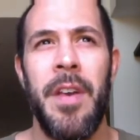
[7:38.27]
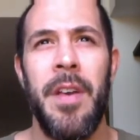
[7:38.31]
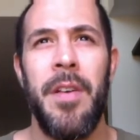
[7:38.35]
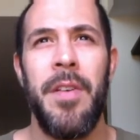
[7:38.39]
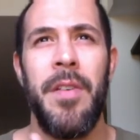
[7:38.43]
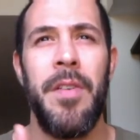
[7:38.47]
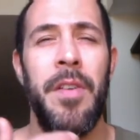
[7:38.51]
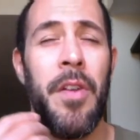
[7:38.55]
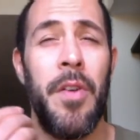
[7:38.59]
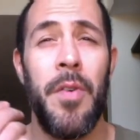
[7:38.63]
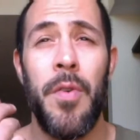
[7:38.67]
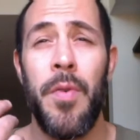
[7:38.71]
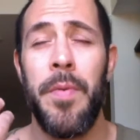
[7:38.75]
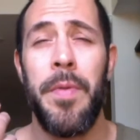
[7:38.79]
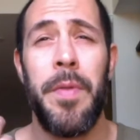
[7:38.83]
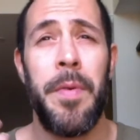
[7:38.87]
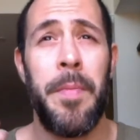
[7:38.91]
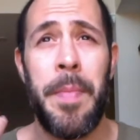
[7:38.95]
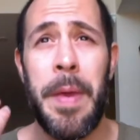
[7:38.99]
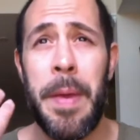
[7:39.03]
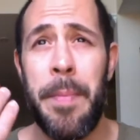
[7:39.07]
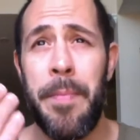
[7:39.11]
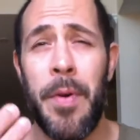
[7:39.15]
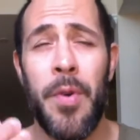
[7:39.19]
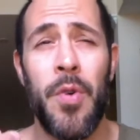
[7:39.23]
the
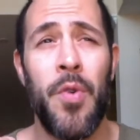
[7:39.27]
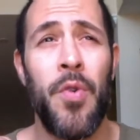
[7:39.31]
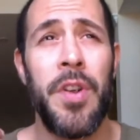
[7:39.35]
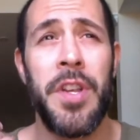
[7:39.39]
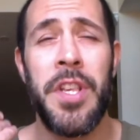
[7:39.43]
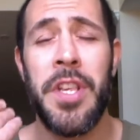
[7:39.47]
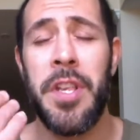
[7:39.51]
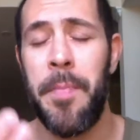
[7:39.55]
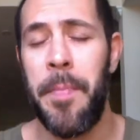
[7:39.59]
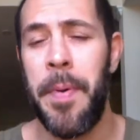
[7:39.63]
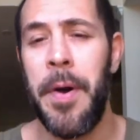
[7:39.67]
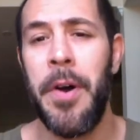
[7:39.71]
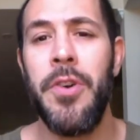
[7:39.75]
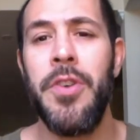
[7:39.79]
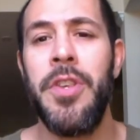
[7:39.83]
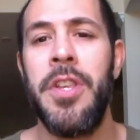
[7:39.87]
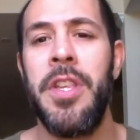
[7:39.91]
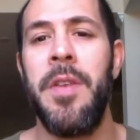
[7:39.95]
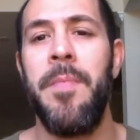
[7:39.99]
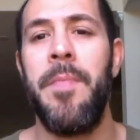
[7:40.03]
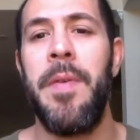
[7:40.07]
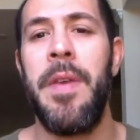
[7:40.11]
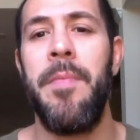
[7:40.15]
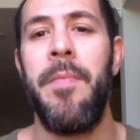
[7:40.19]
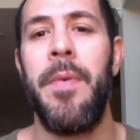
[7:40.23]
people who are supposed
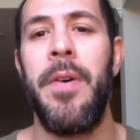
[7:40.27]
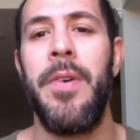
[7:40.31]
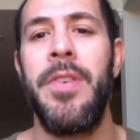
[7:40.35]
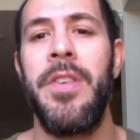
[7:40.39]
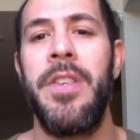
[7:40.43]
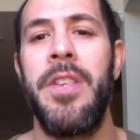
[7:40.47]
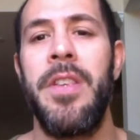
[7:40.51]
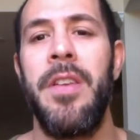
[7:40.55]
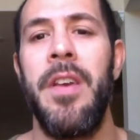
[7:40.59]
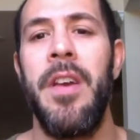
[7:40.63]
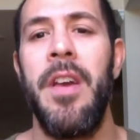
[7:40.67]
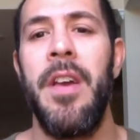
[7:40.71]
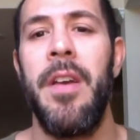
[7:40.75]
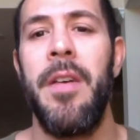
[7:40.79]
to be most